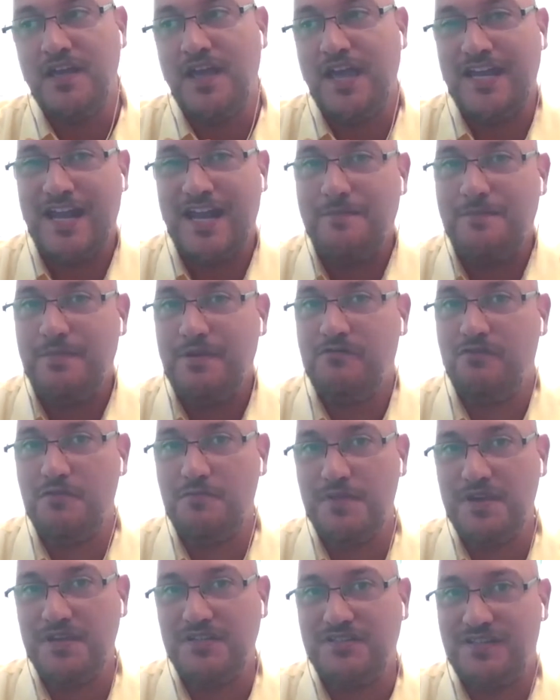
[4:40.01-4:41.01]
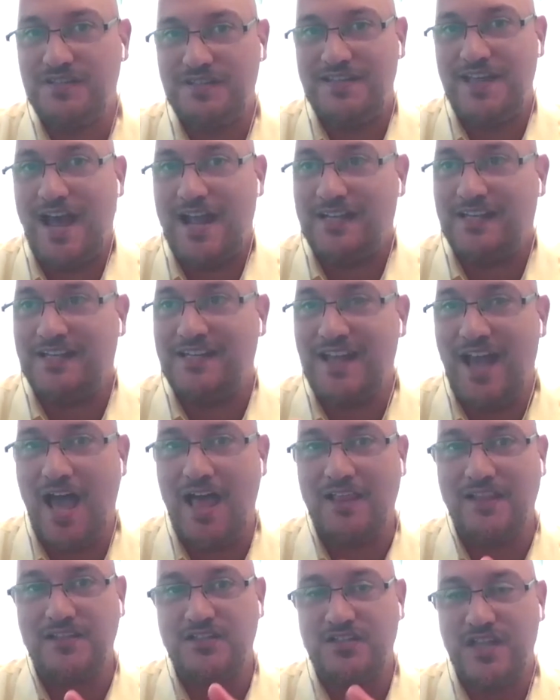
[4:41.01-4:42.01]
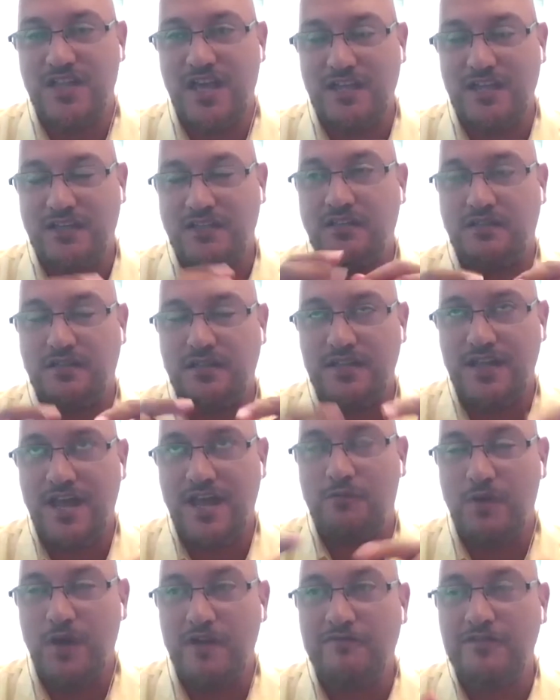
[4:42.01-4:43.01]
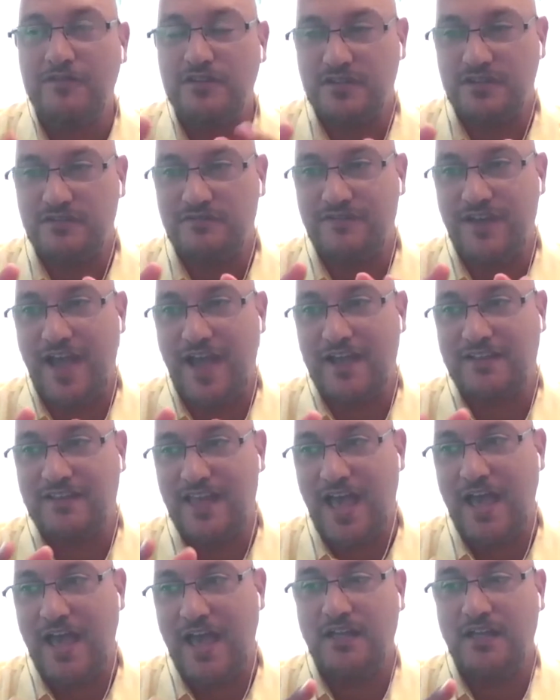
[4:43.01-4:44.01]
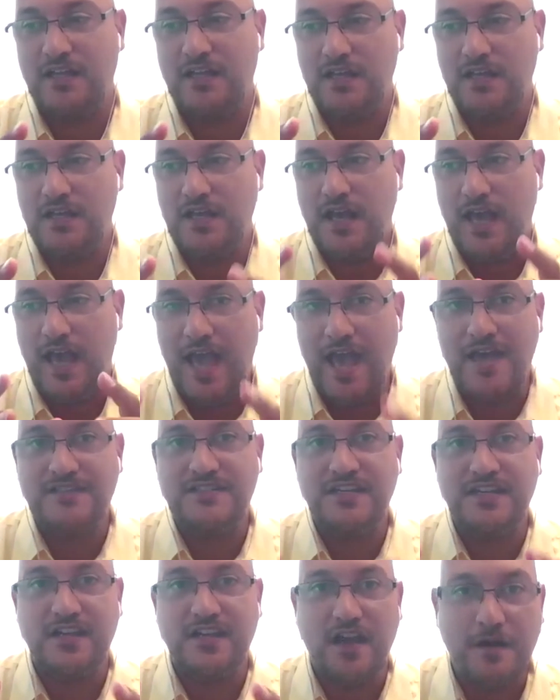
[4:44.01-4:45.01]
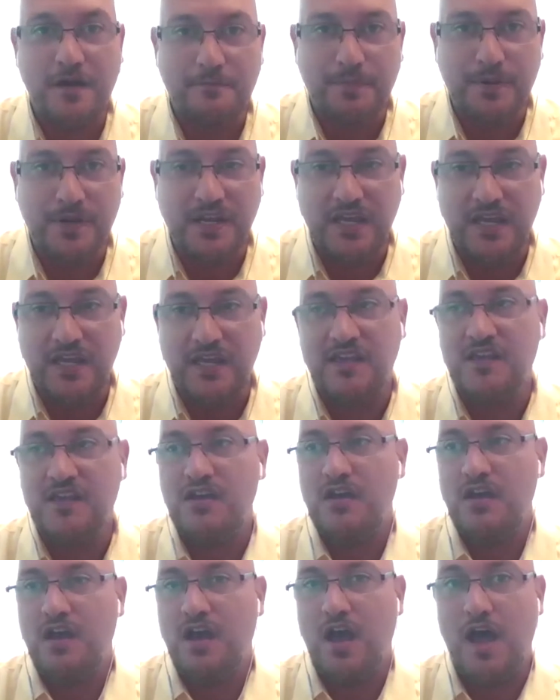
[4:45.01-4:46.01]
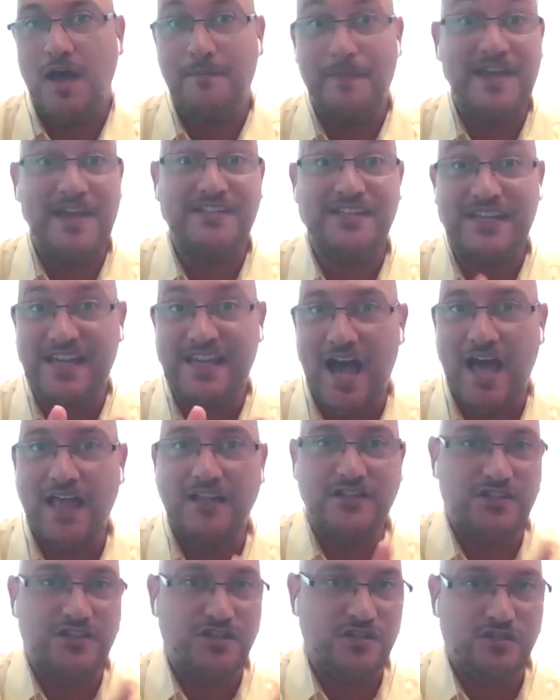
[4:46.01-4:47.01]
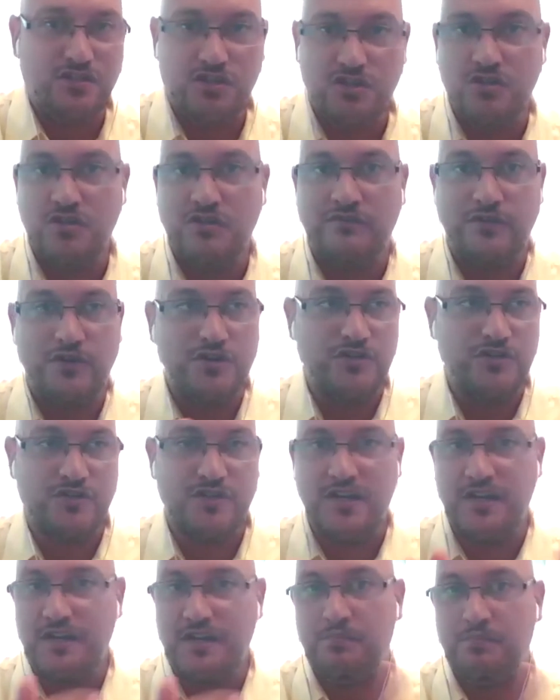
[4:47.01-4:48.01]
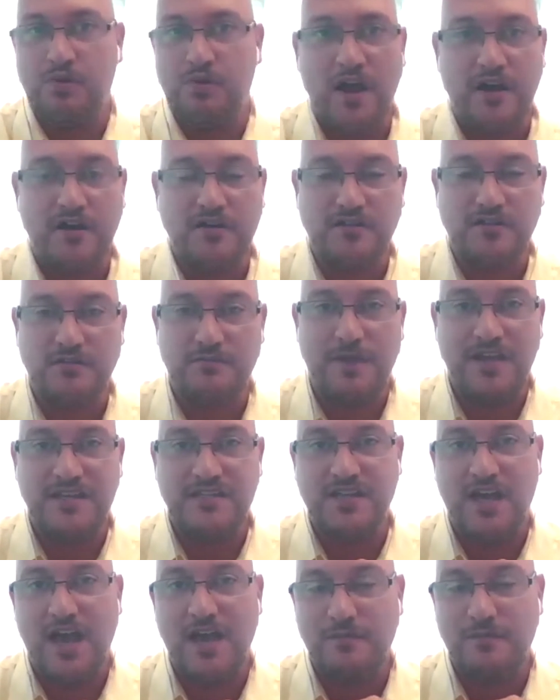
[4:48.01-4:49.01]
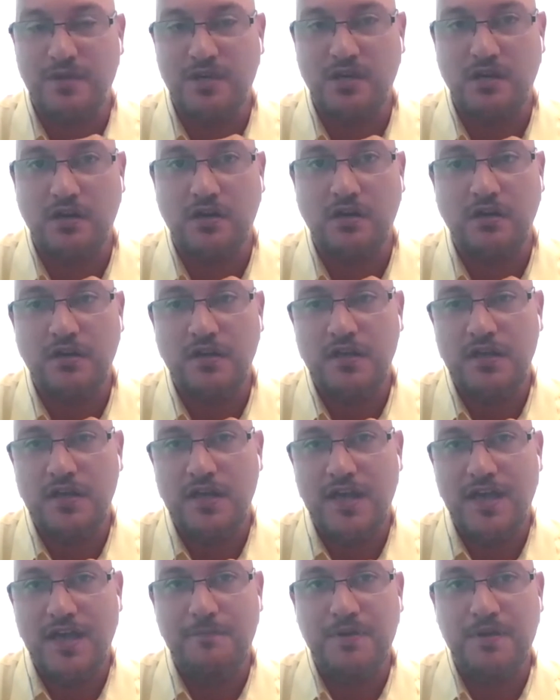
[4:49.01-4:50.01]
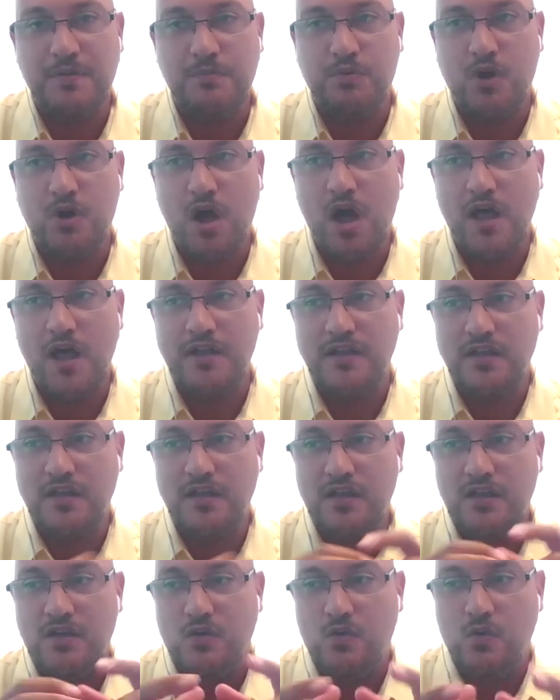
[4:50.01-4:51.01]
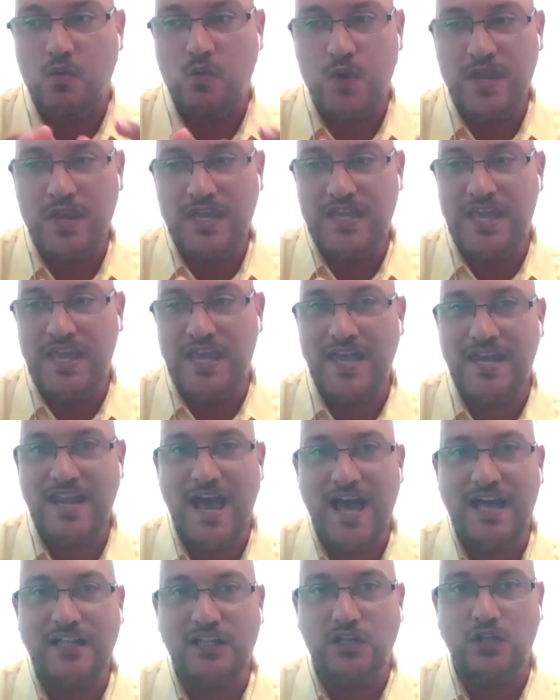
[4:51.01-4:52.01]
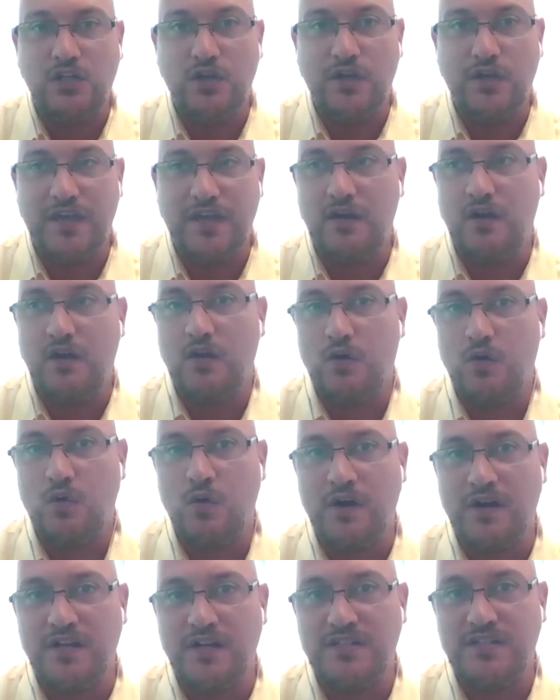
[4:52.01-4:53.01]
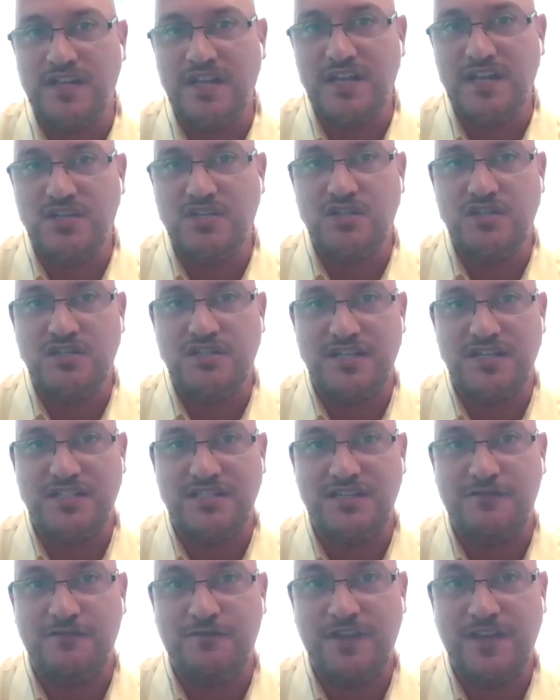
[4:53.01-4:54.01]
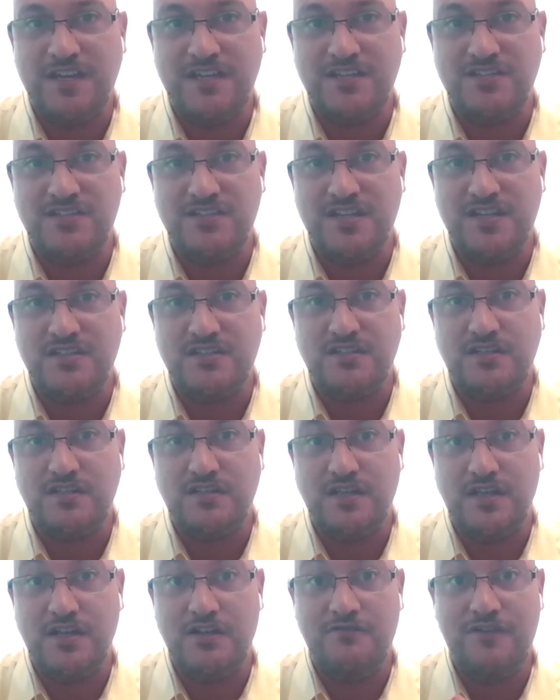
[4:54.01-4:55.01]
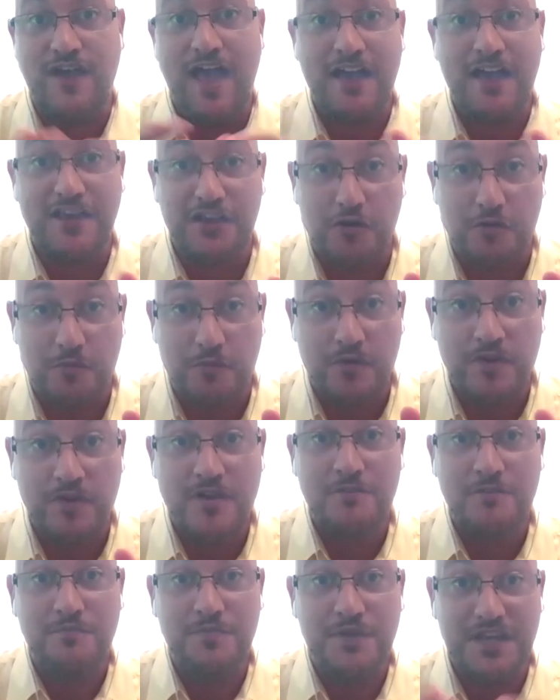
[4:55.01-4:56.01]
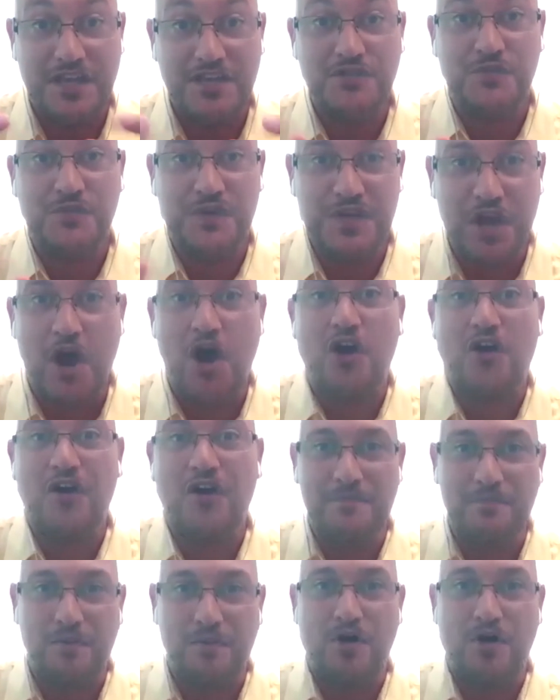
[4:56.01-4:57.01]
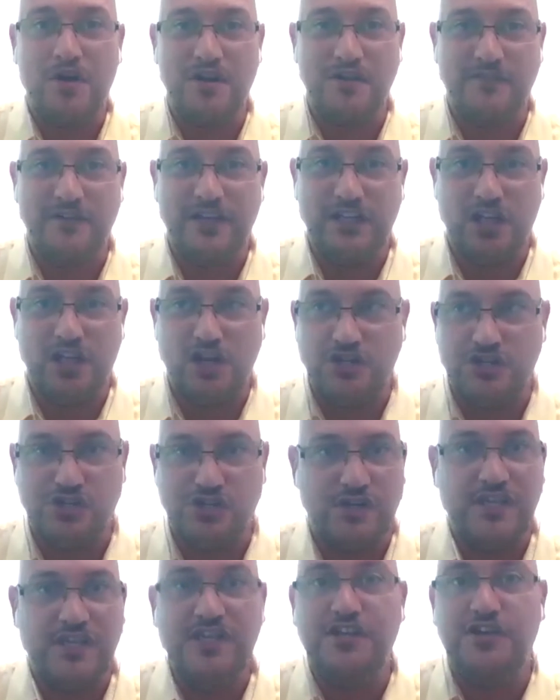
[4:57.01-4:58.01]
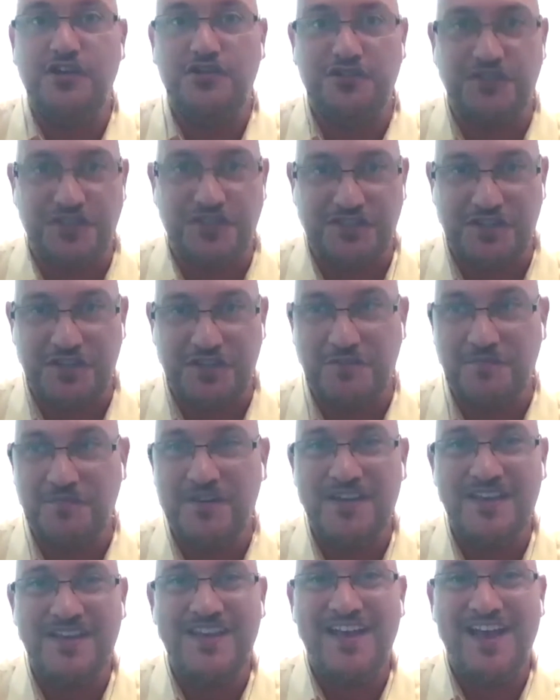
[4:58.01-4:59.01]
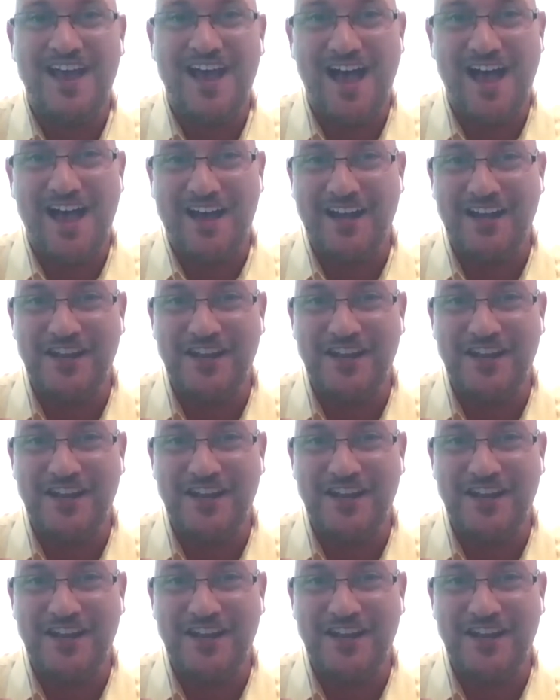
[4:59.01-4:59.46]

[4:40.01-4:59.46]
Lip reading: And I'd be remiss to not acknowledge that, to not reference the fact that as a company, as a college and university prior to my time here at Braun, we cannot look at our organizations as if they exist in a vacuum, because we are a part of a larger ecosystem. Right.